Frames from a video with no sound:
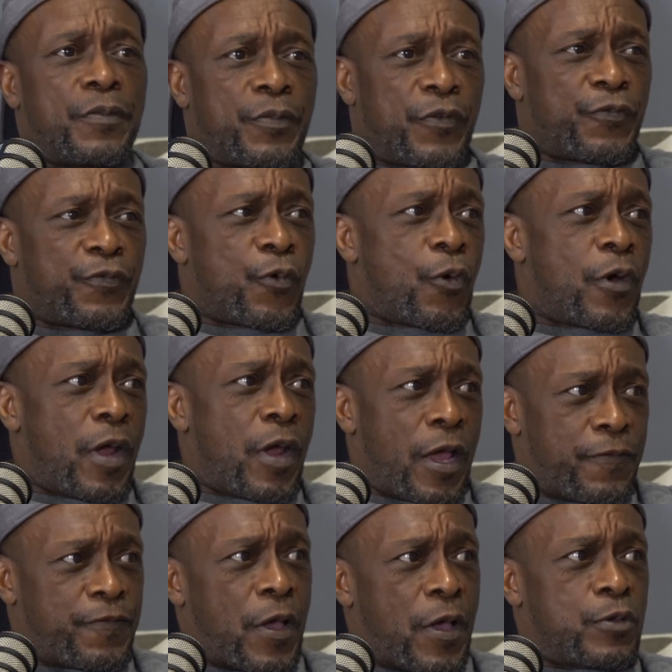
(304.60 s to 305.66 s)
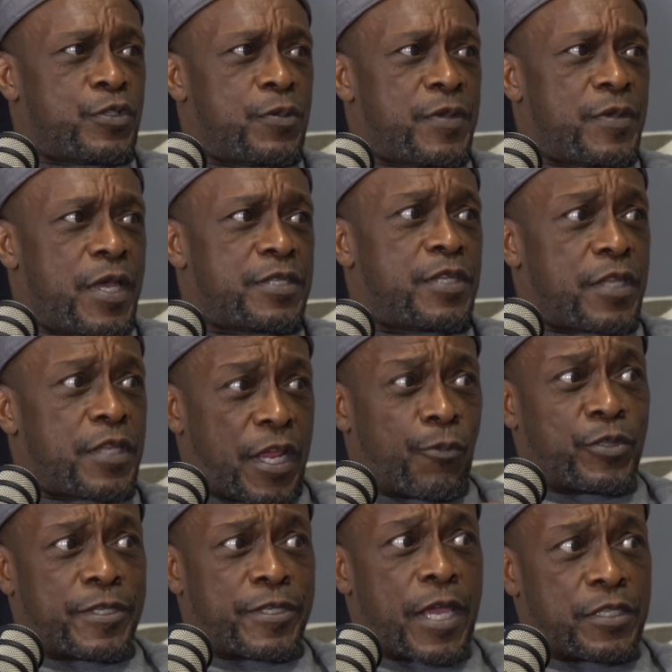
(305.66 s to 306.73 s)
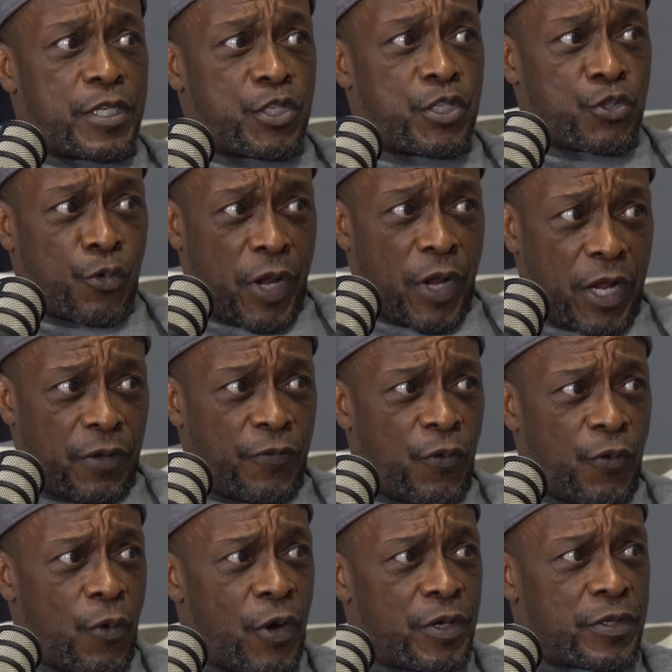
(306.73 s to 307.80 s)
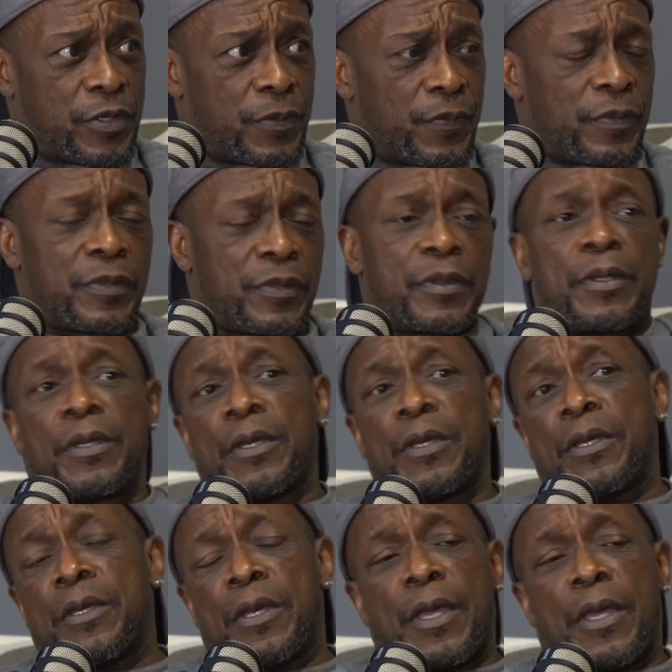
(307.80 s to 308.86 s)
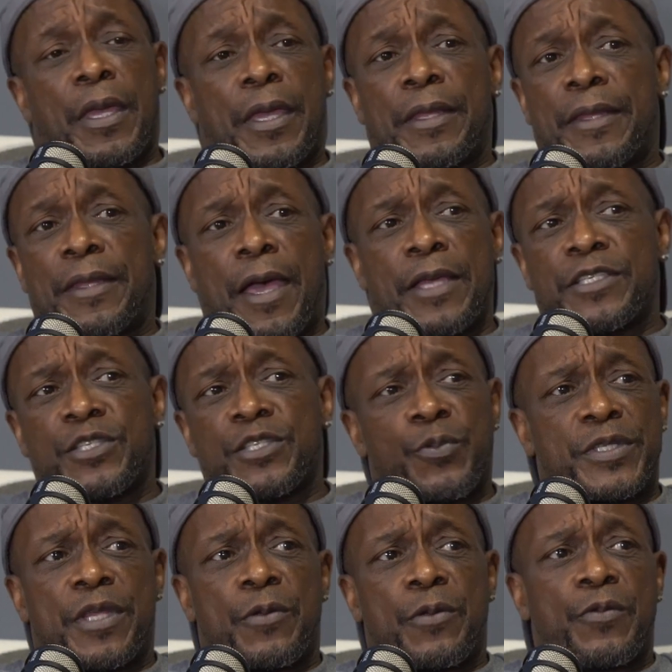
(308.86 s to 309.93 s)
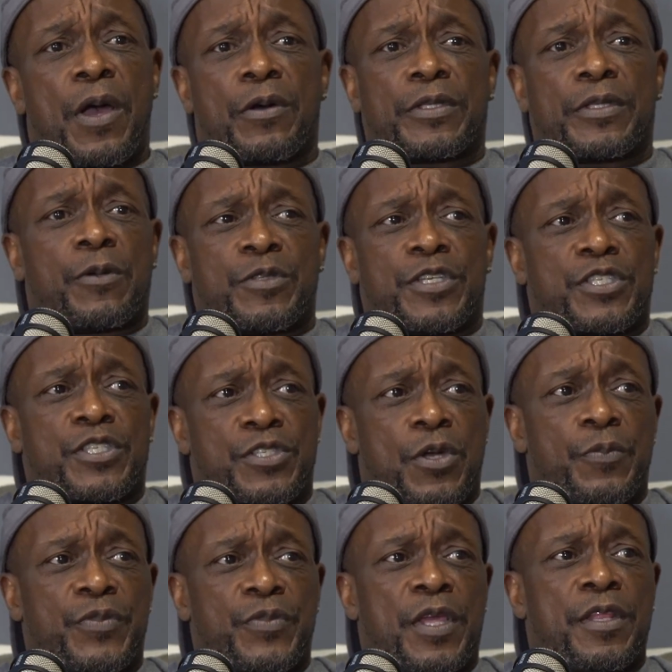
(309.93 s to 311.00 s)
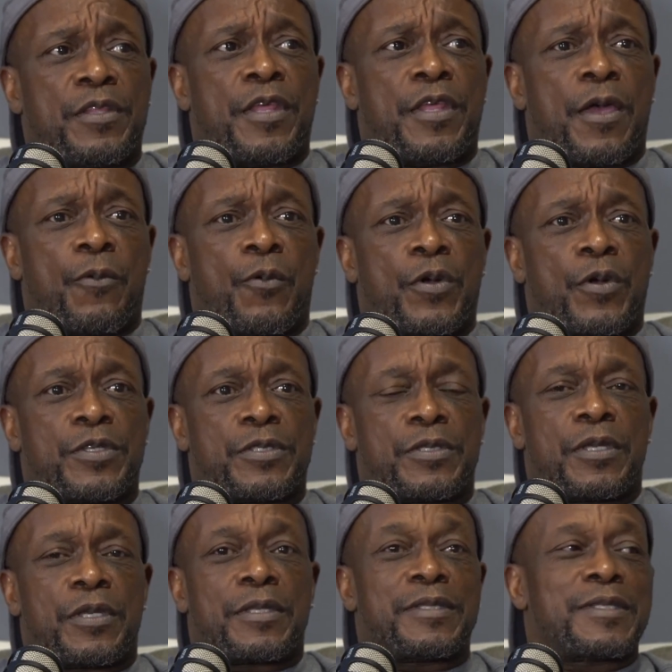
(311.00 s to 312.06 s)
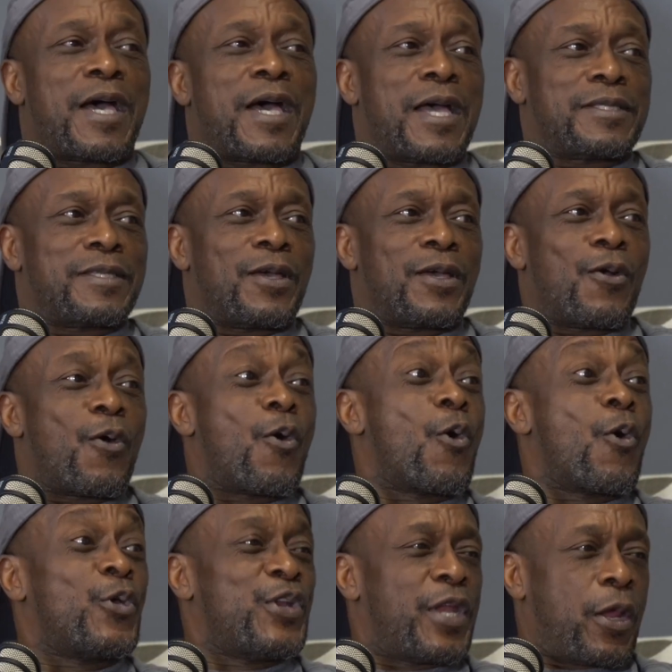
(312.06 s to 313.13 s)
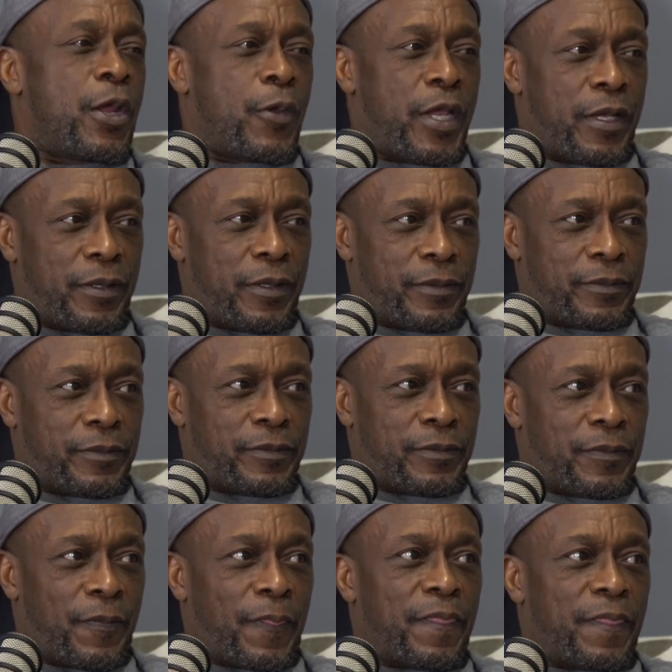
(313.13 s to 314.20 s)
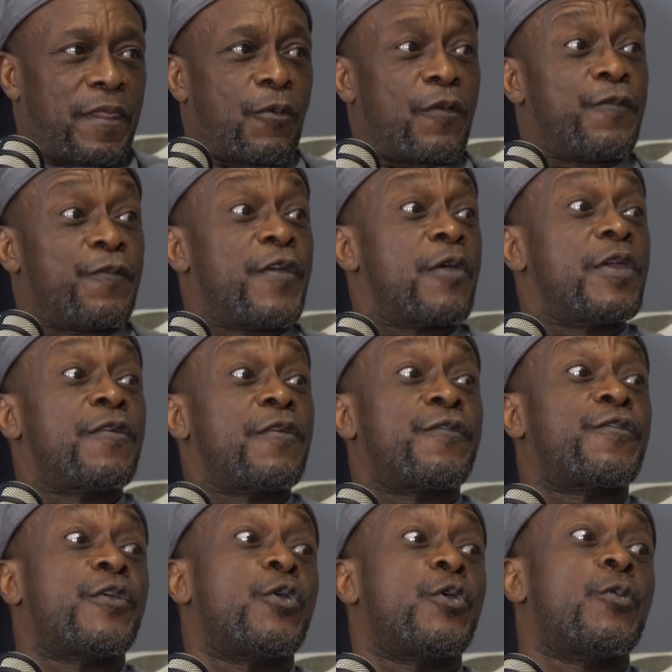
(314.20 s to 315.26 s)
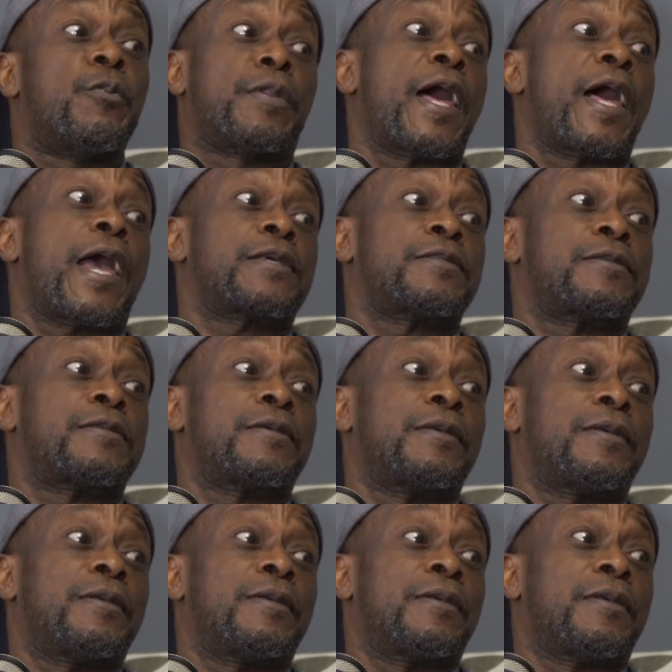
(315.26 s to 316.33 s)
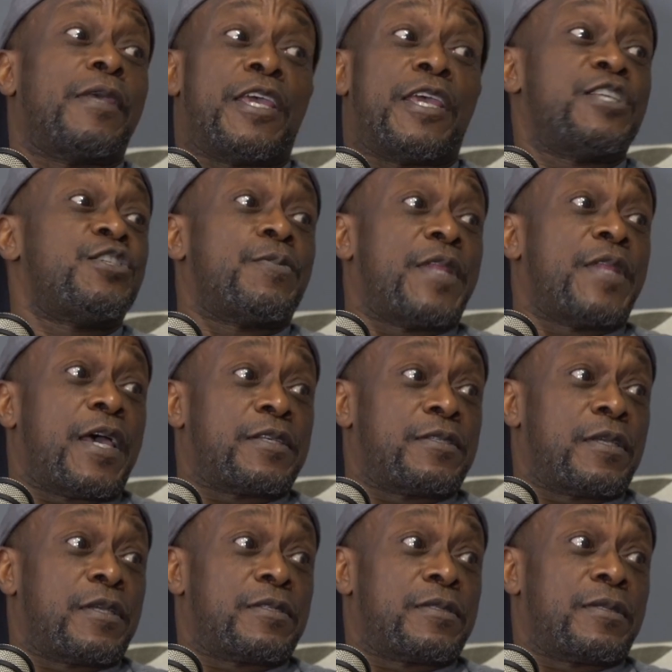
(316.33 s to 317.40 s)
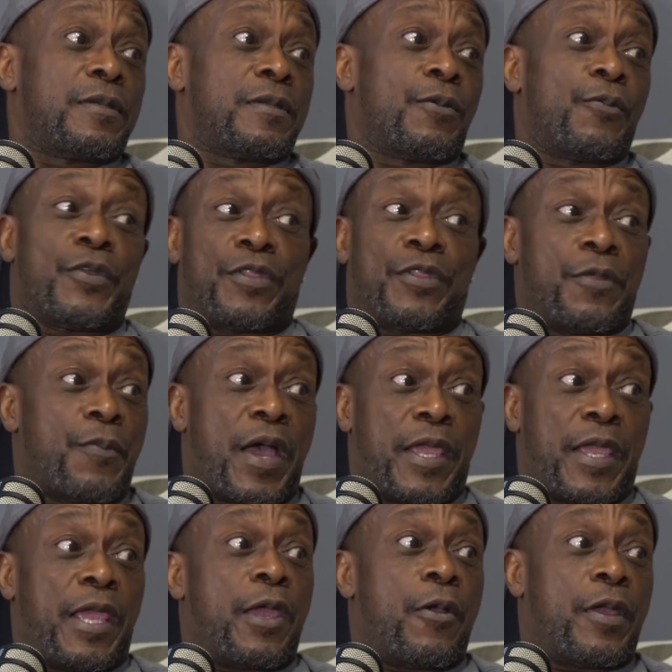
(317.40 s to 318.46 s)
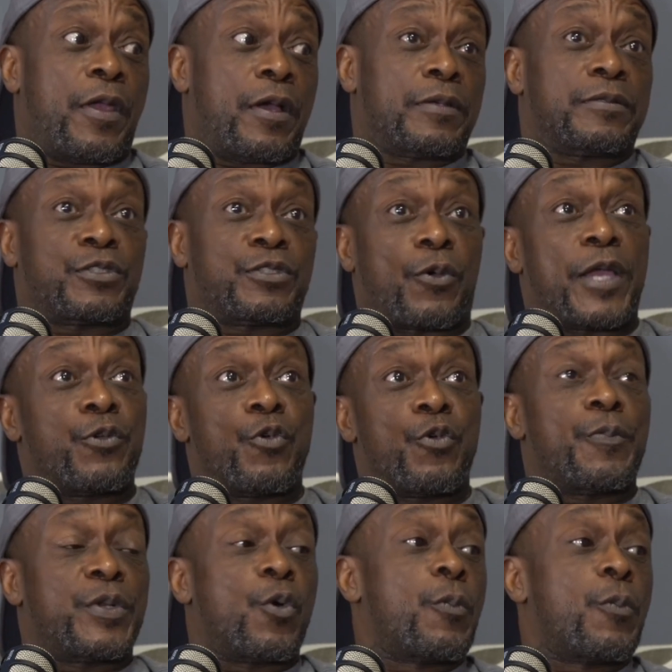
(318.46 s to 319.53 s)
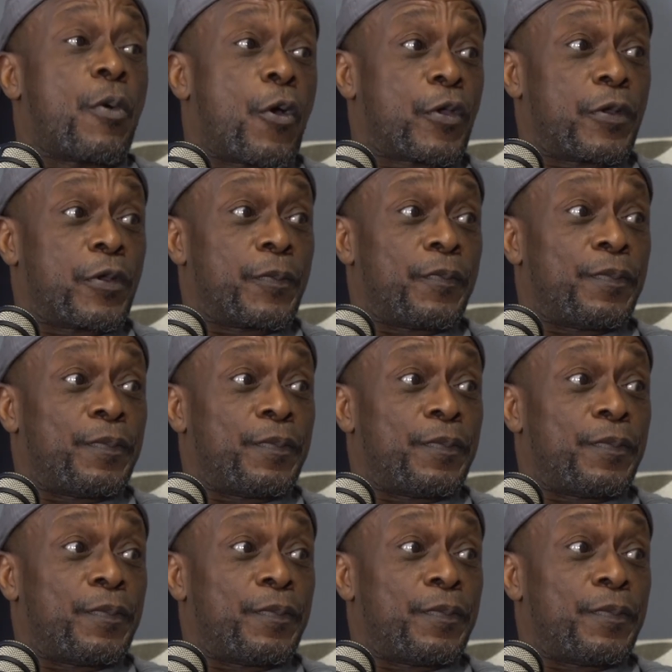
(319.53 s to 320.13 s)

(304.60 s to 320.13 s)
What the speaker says: before I found gymnastics and was actually trained for it. And I just went that route. It was just something that was not ordinary. There were very few blacks in gymnastics within my area. So I grew up in Oak Park.